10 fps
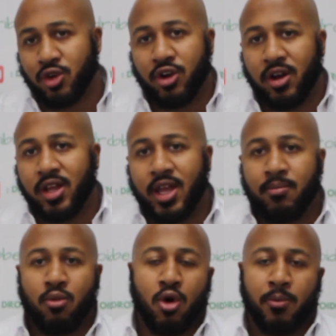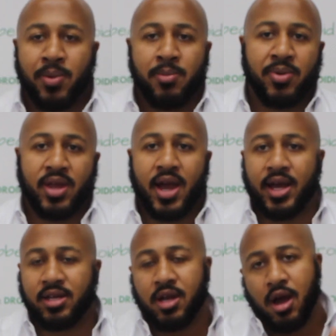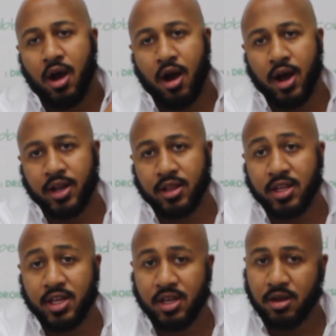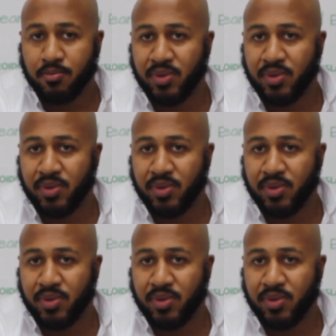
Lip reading: So you're going to get more PPI on the